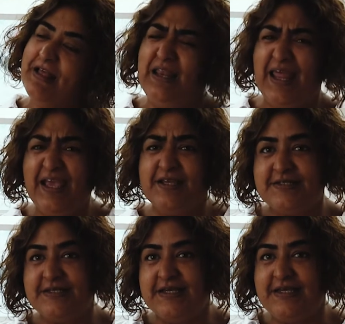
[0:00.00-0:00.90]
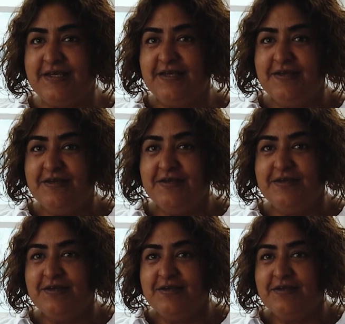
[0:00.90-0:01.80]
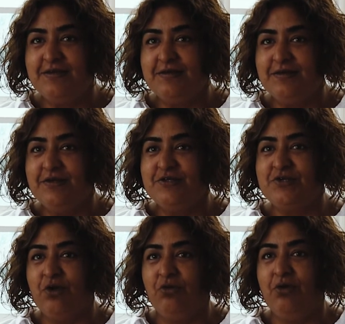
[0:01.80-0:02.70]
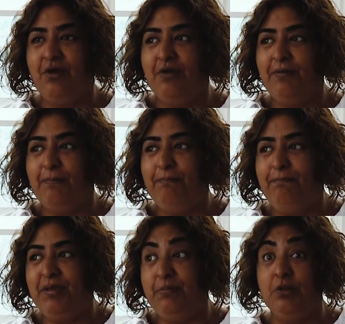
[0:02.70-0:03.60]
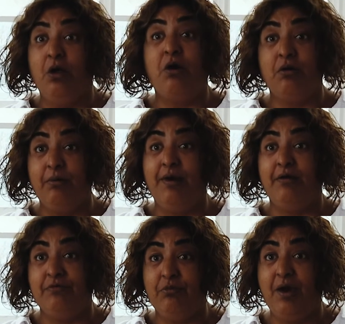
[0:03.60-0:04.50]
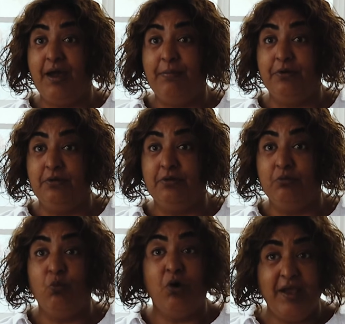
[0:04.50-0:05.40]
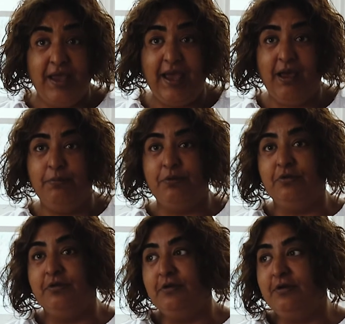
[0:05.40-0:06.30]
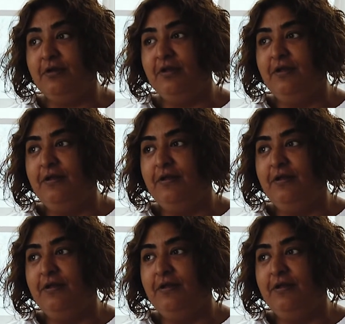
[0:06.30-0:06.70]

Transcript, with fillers: legacy so that people are aware of what happened and why it happened and